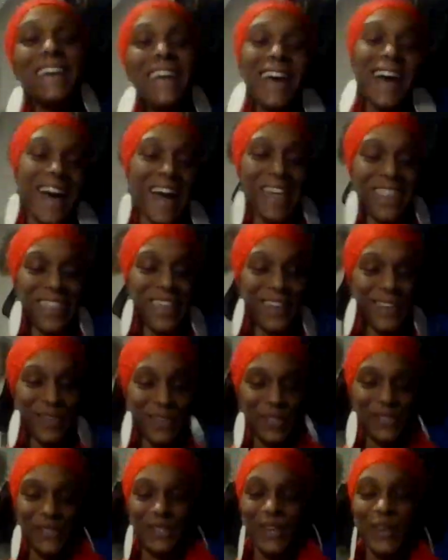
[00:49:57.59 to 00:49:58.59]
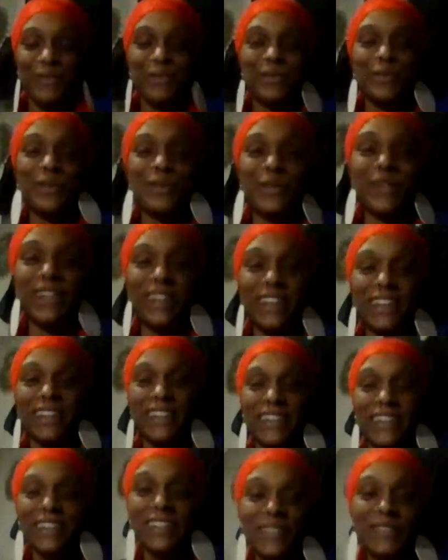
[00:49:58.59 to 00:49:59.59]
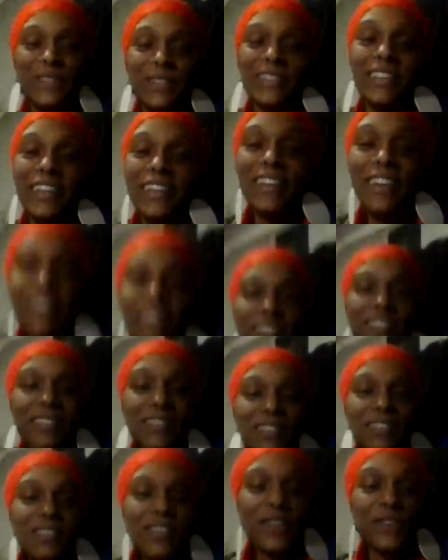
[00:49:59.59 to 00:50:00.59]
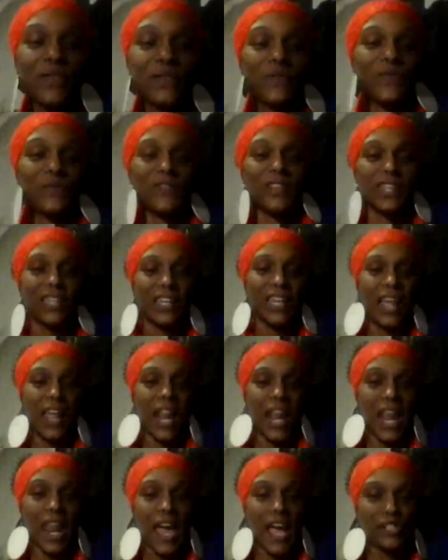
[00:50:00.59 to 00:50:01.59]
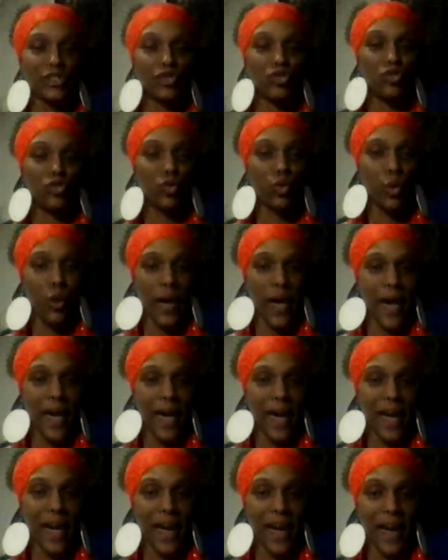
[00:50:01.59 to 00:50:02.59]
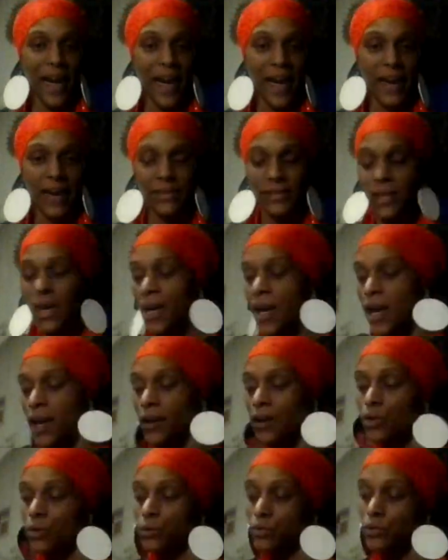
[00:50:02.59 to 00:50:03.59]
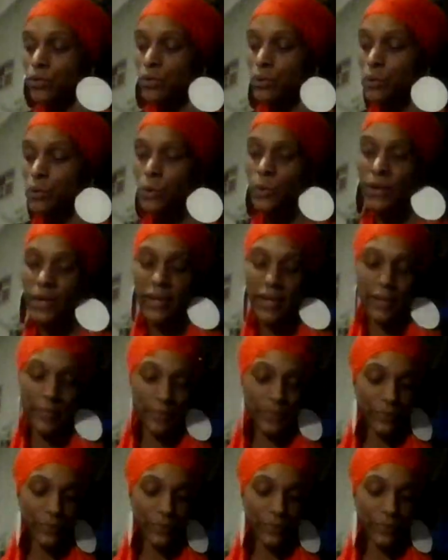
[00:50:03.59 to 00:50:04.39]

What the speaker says: I thought it was stopped recording, and it really didn't. So let's do it. I'm gonna do it.